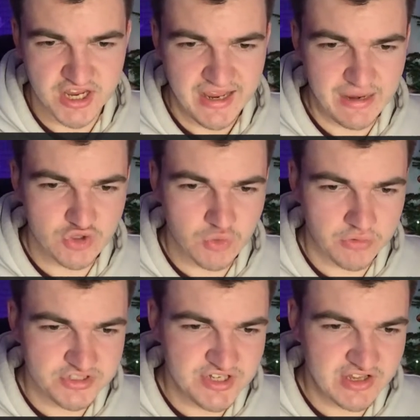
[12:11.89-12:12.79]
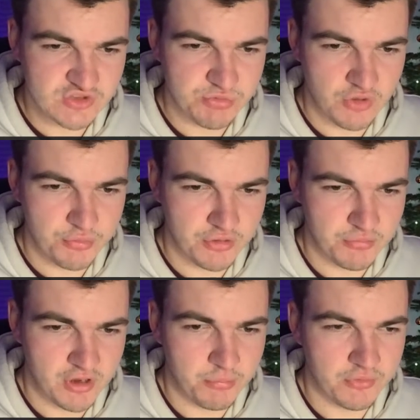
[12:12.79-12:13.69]
He was quality against Birmingham.
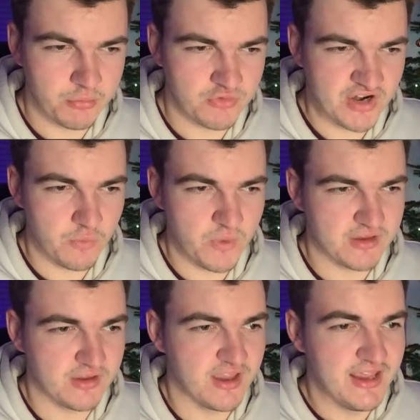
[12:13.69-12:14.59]
He opened up the right wing.